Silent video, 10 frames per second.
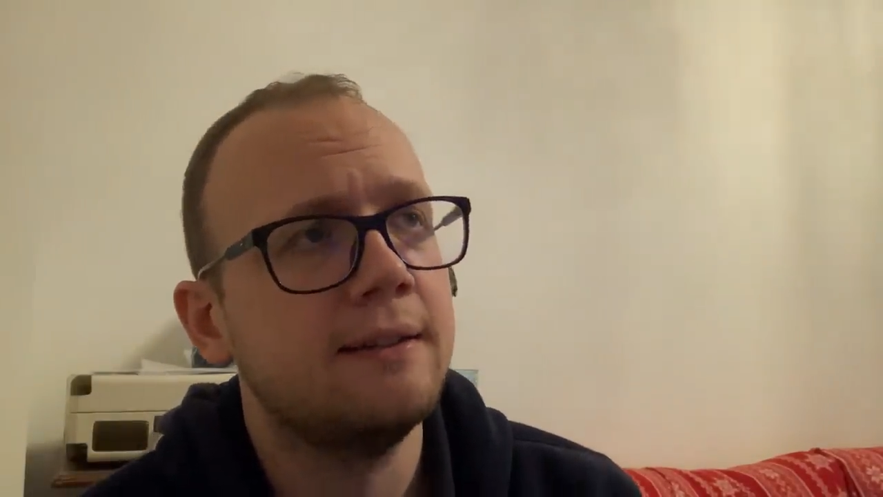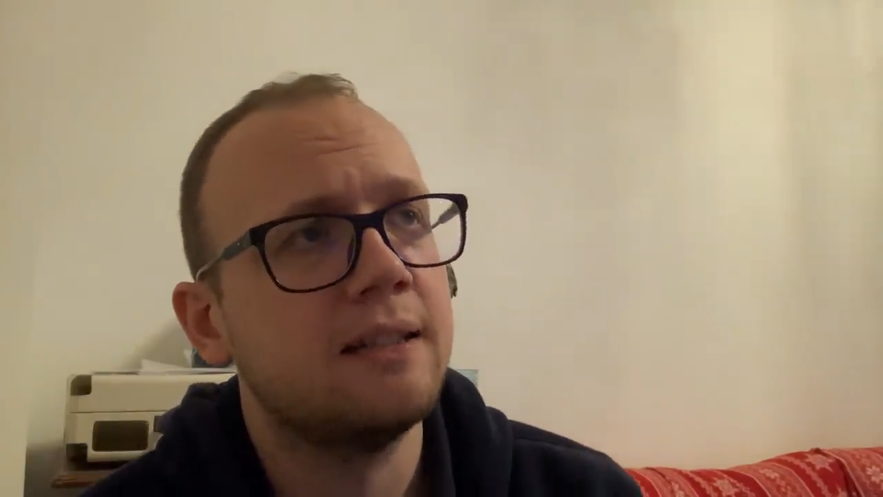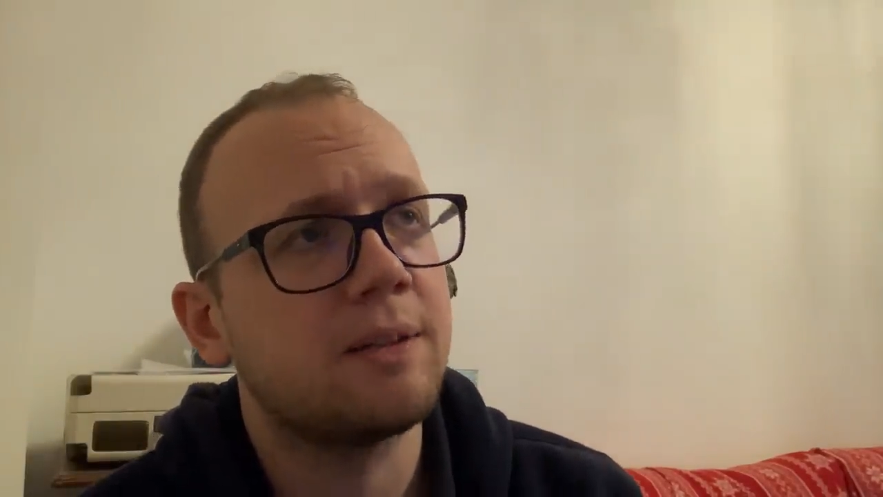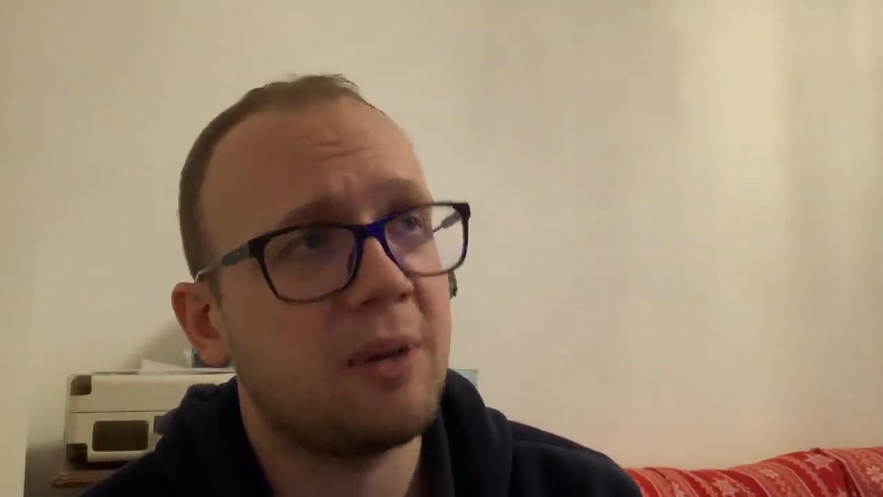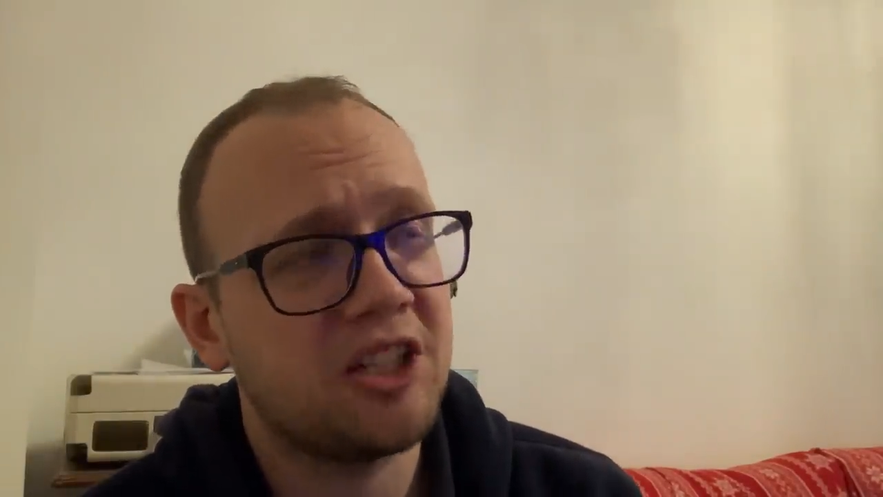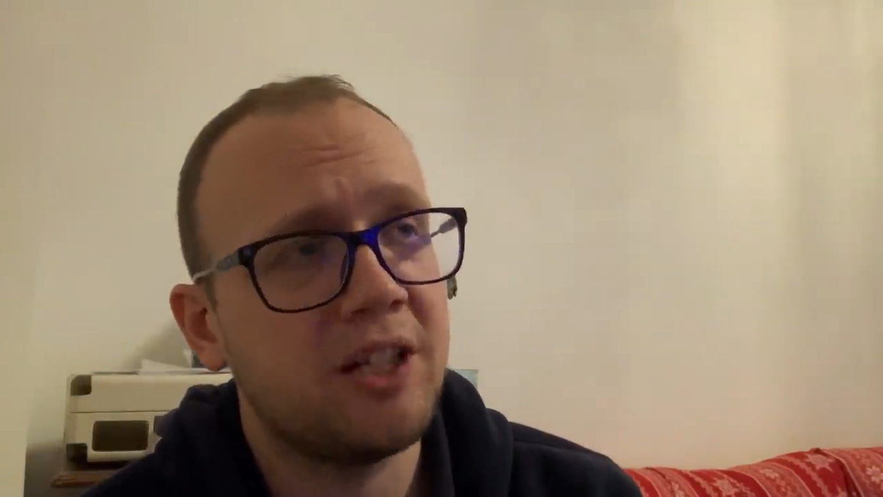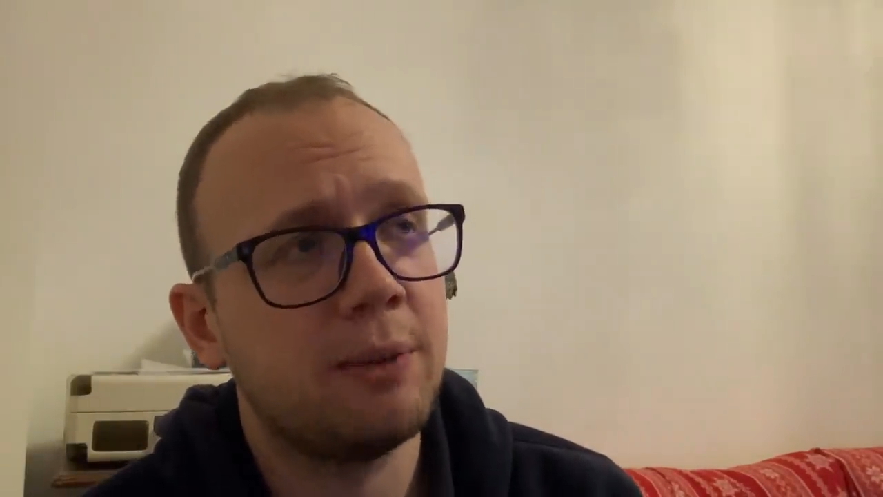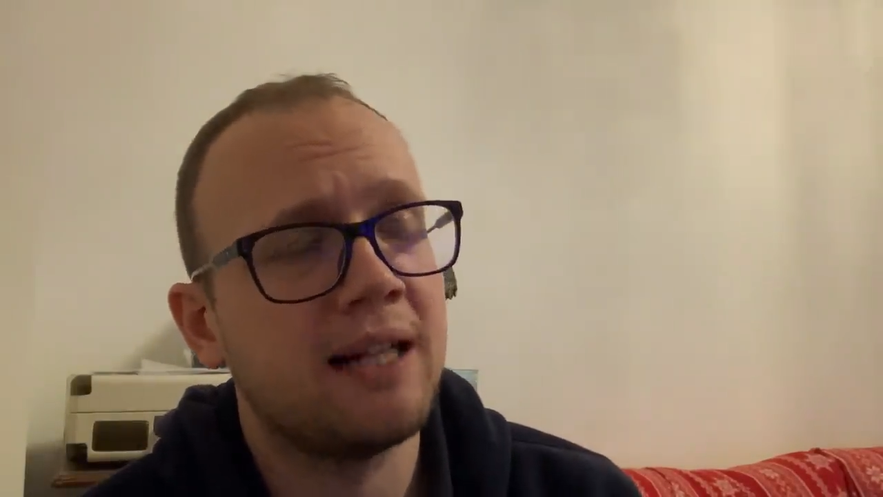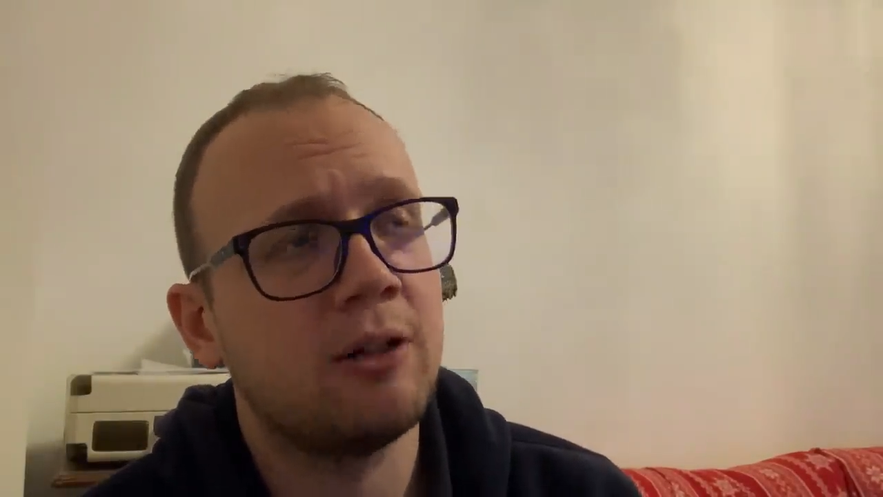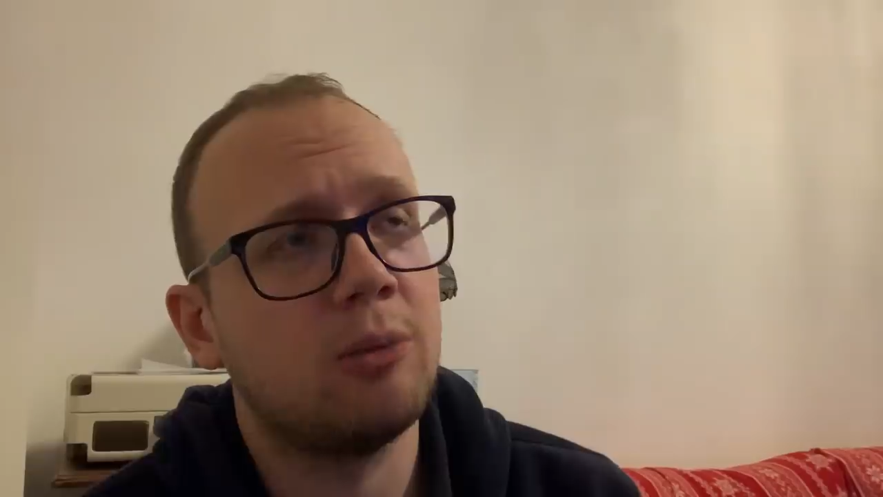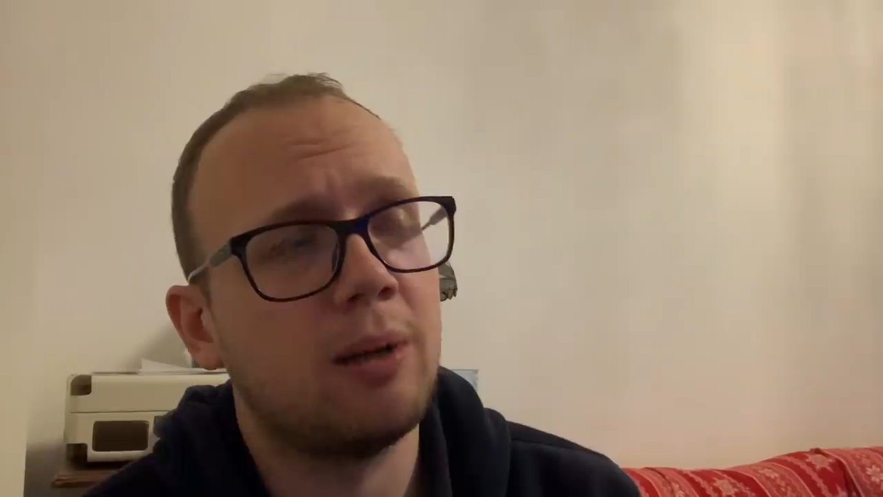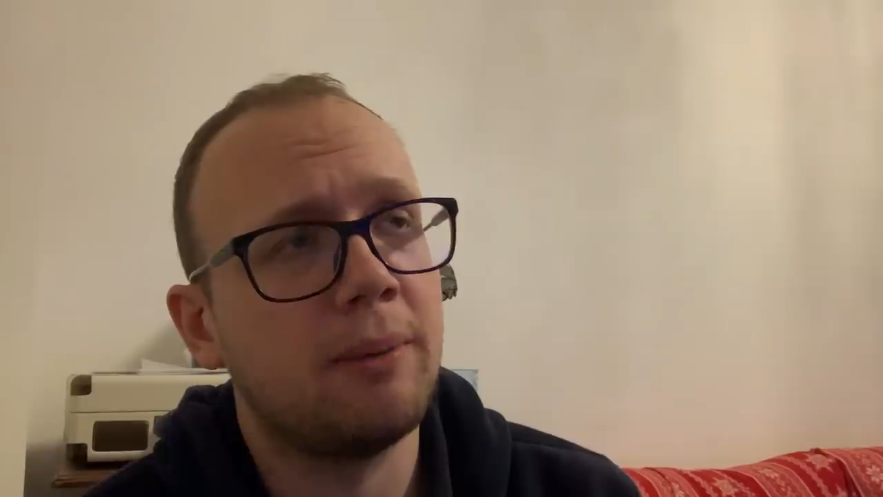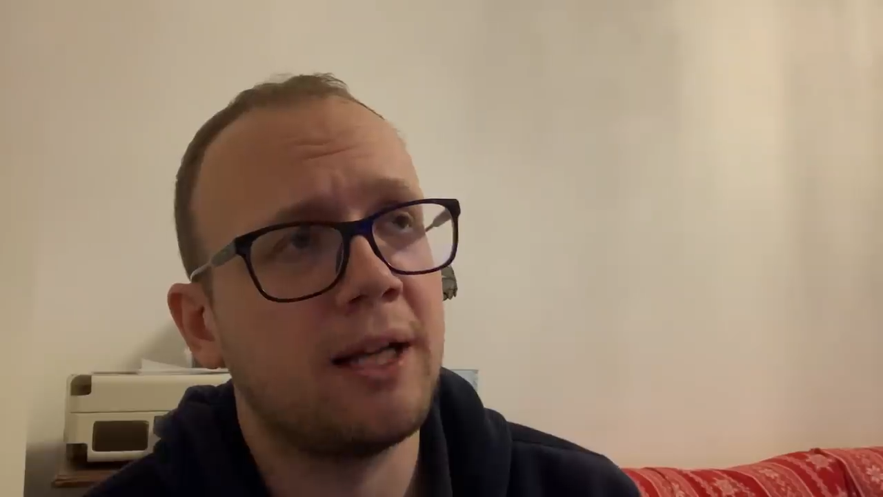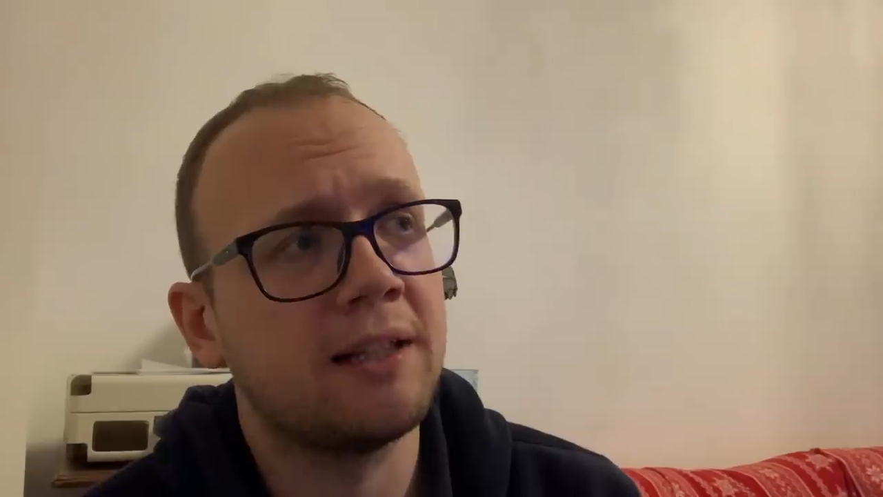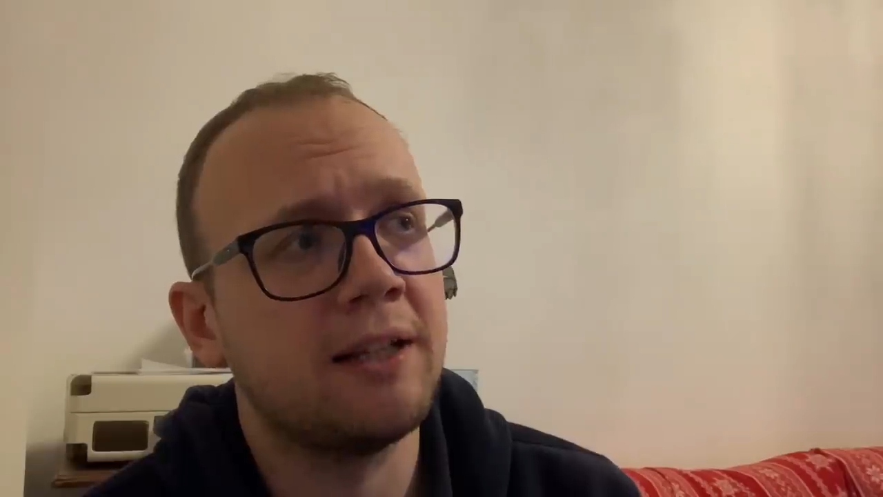especially without
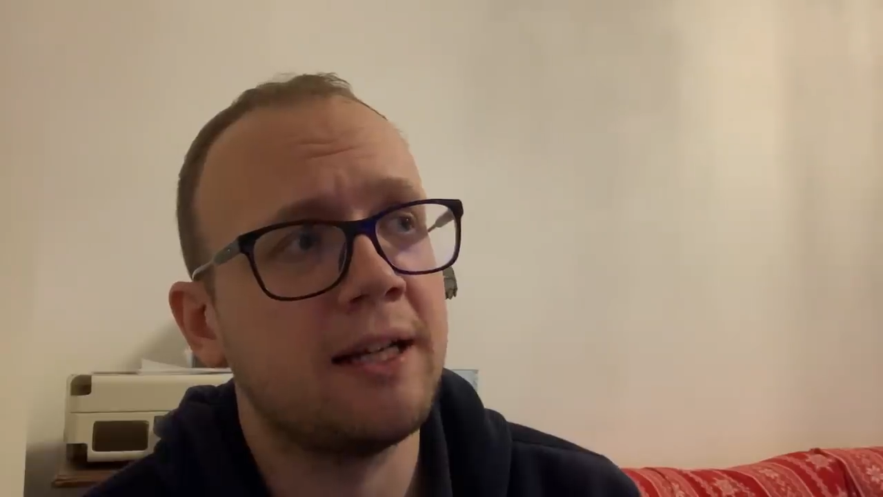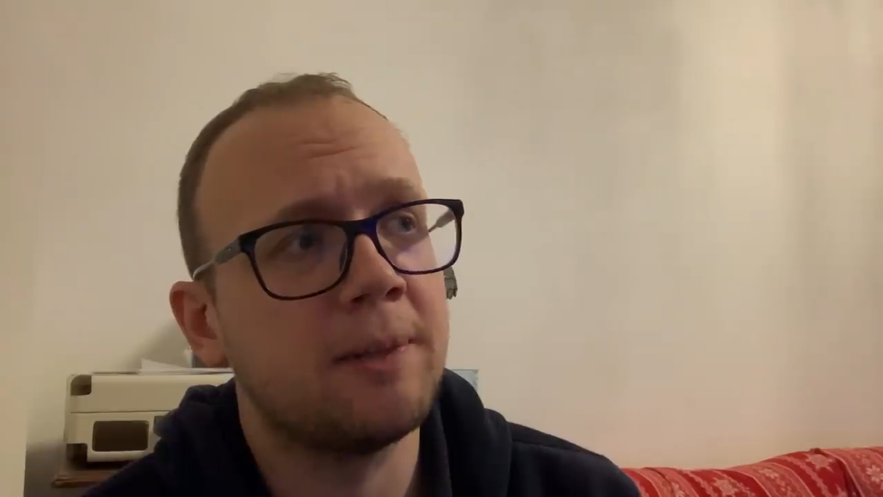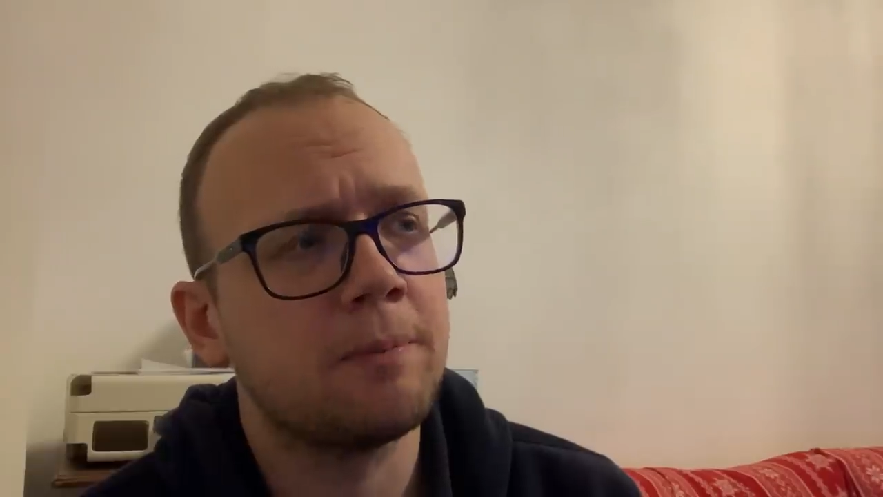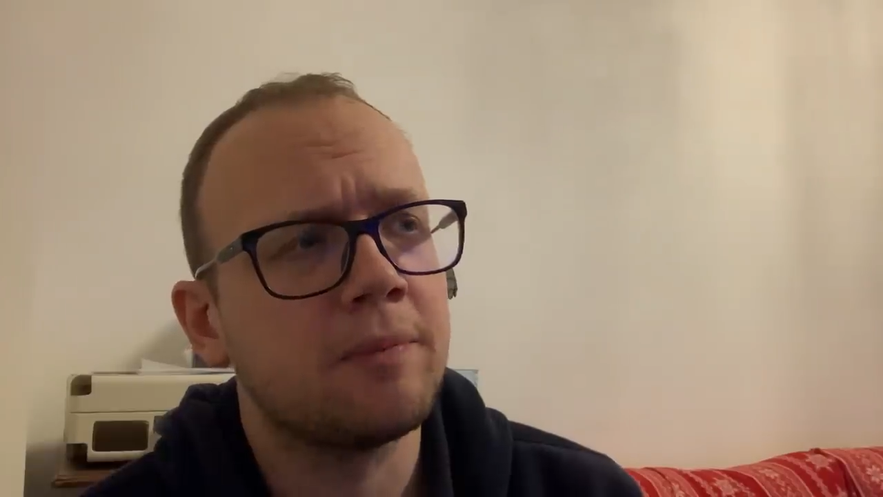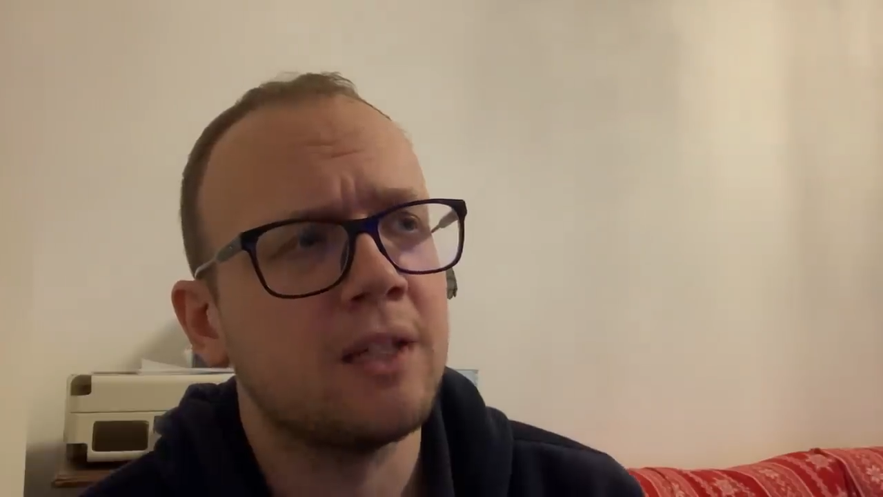Aubameyang there.